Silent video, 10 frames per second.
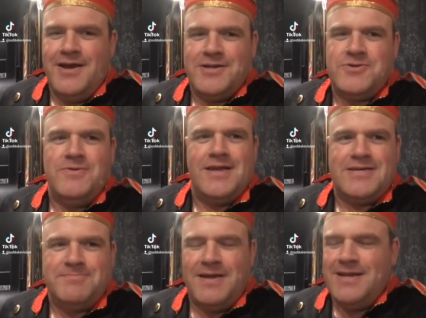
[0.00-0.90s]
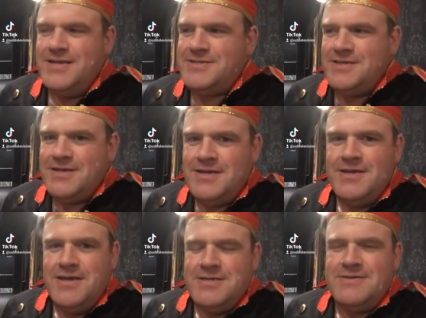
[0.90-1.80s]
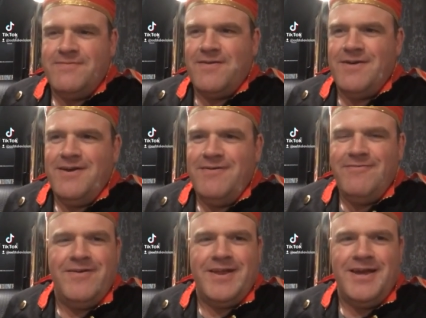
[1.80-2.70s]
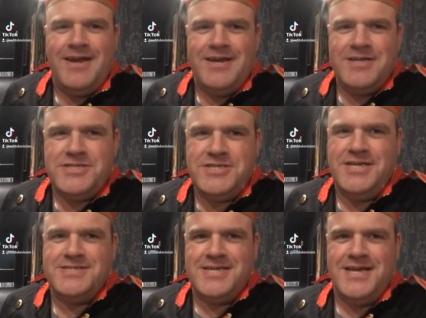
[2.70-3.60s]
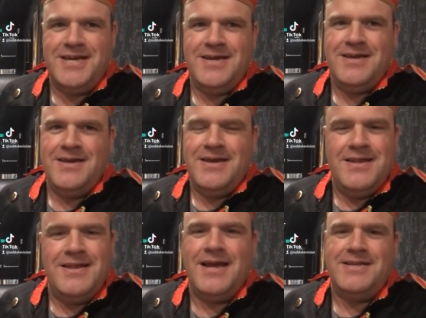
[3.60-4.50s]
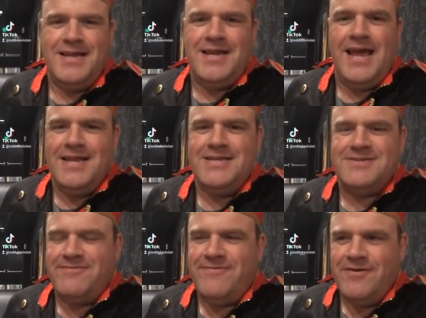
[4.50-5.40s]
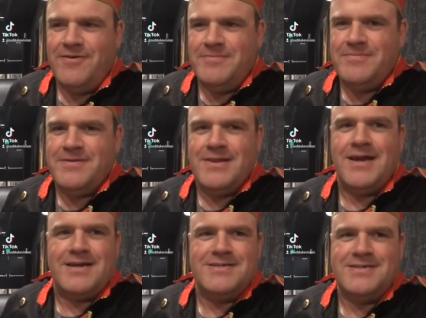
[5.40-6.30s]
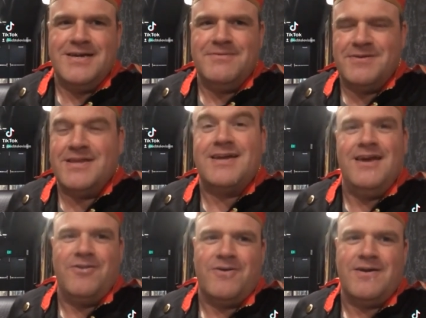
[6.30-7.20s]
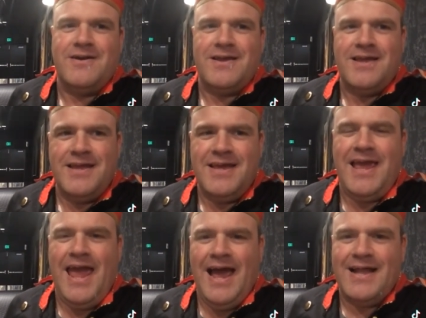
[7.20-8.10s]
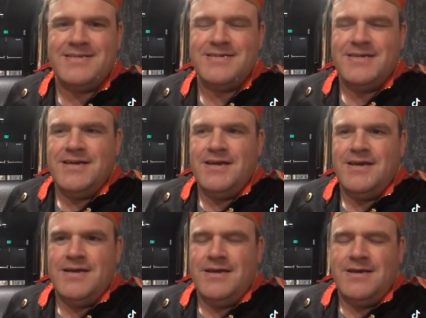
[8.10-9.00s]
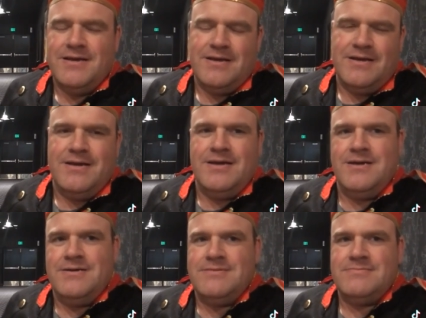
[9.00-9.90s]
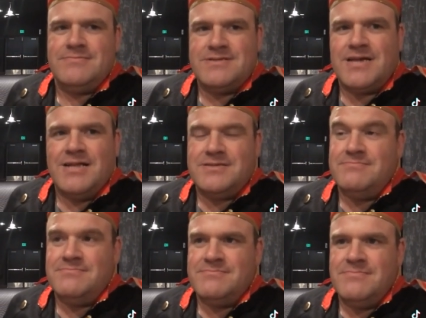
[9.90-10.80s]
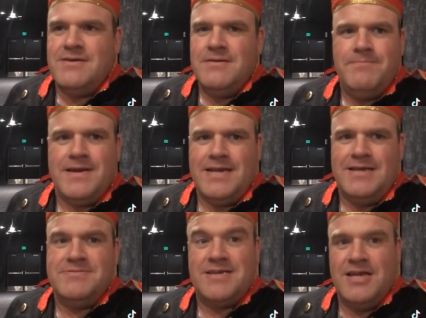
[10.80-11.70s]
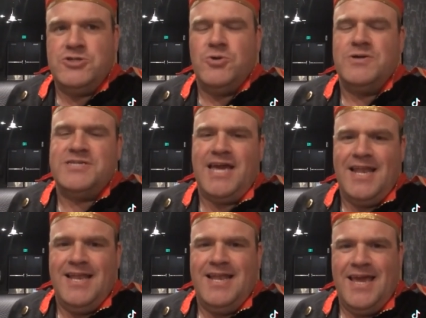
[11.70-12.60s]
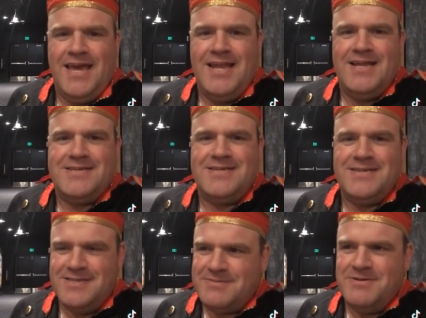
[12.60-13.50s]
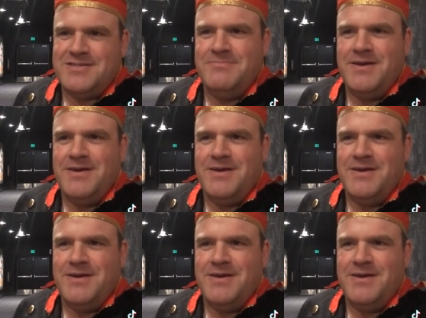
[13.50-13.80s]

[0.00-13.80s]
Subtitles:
truly explained. It's a very funny, cheesy 1980s film, like I said, with a killer cat. It's got some big names. It's got George Kennedy in it. This must have